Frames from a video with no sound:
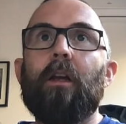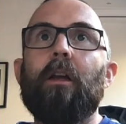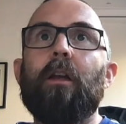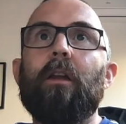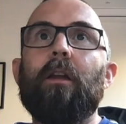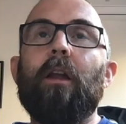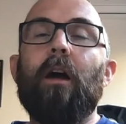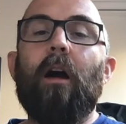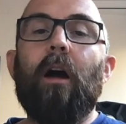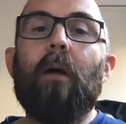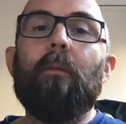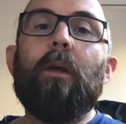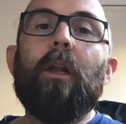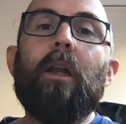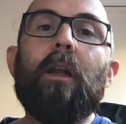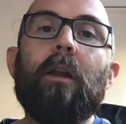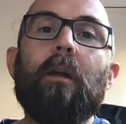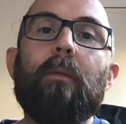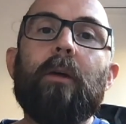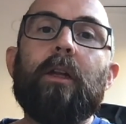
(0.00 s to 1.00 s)
Now, I'm a
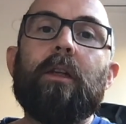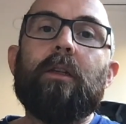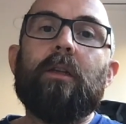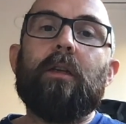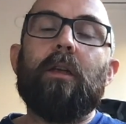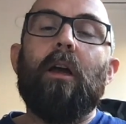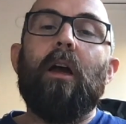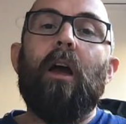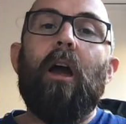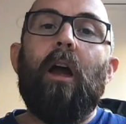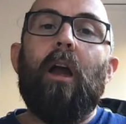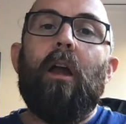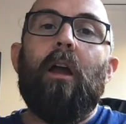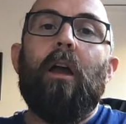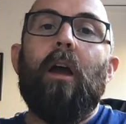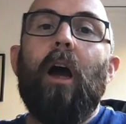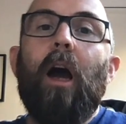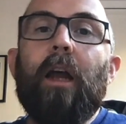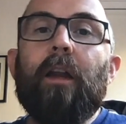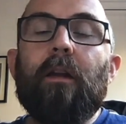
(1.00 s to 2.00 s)
little bit,
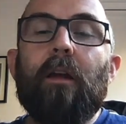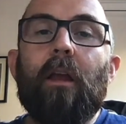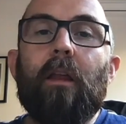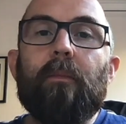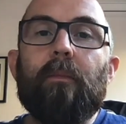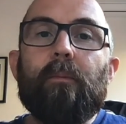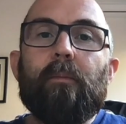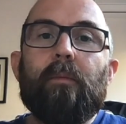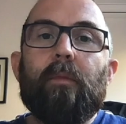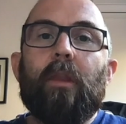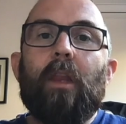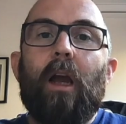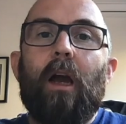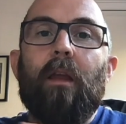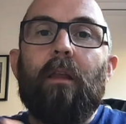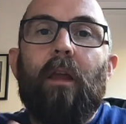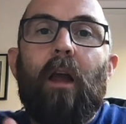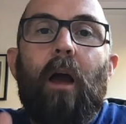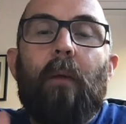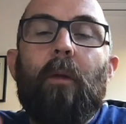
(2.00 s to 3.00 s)
I don't,
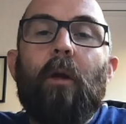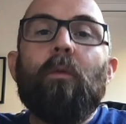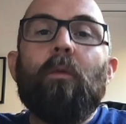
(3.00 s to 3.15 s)
I'm not